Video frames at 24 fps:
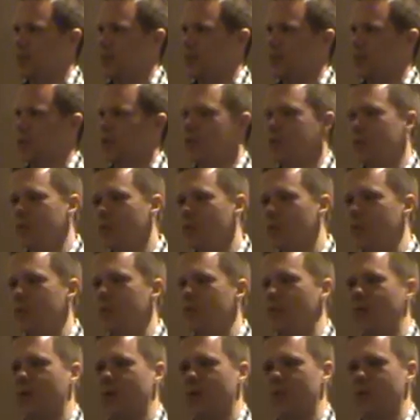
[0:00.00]
But there's one
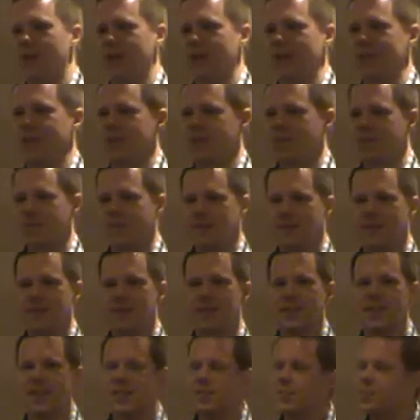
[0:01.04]
more Bill.
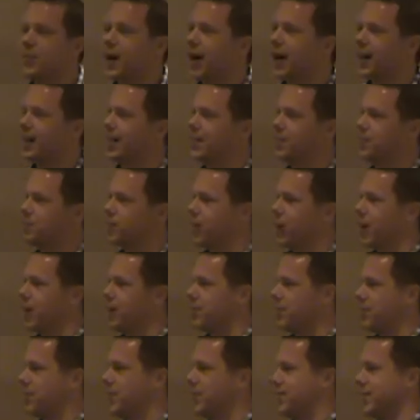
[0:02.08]
This man is my
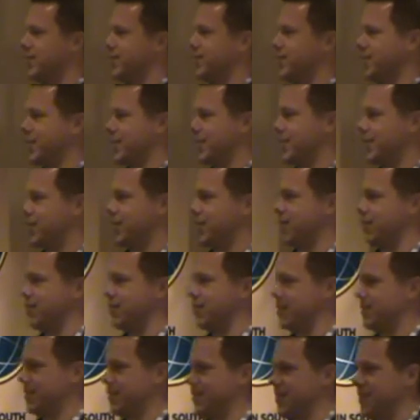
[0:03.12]
personal hero.
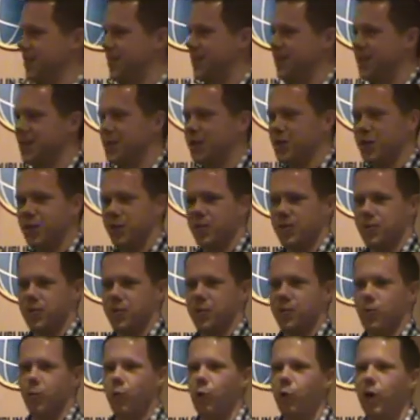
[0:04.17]

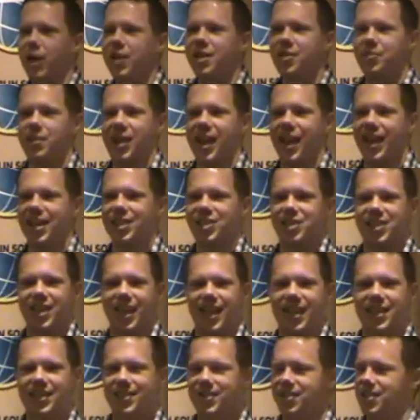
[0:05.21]
William H.
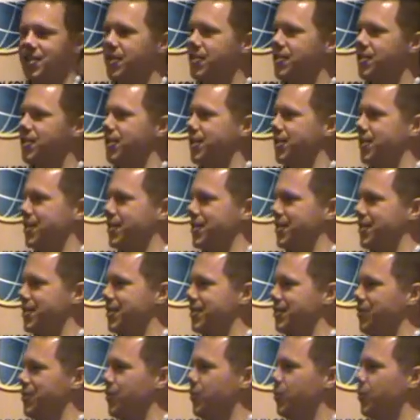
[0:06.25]
Gates III.
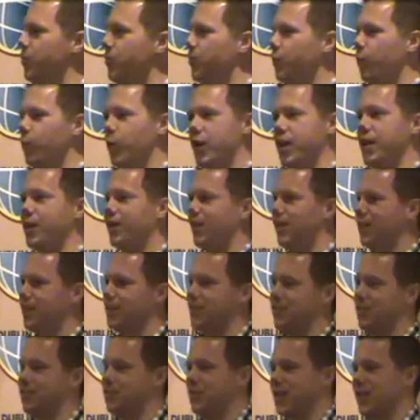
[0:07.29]
We
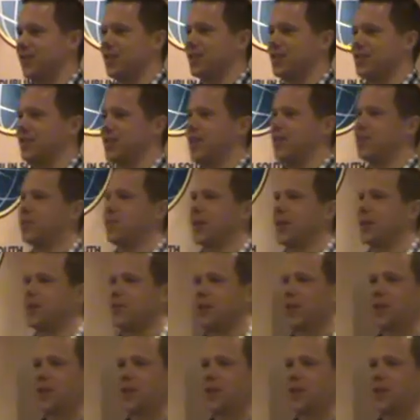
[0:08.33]
all love Microsoft, whether we